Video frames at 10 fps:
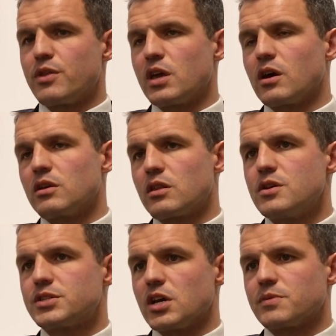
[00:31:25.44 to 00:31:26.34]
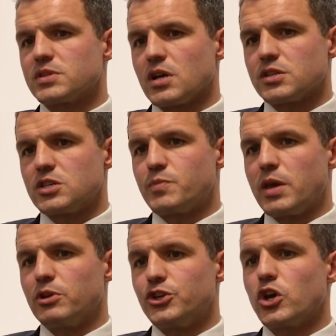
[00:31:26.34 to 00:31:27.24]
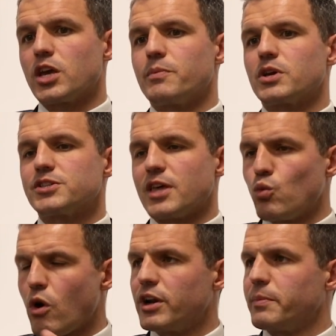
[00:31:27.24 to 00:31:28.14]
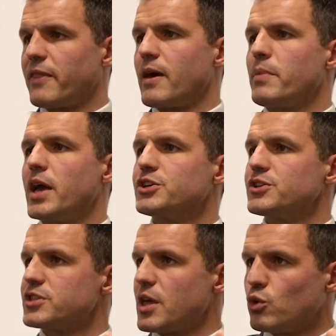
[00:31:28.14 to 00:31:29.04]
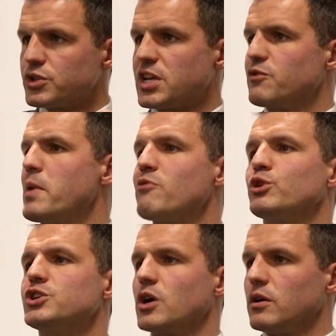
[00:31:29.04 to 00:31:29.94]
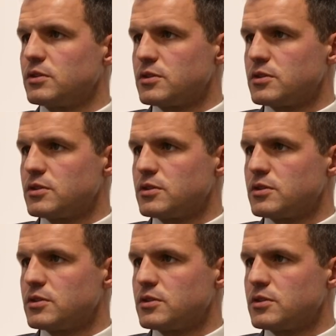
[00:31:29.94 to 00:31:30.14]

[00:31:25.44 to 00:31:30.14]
I think under those circumstances, people are doing it because they're worried about their patients and they want to give them every chance.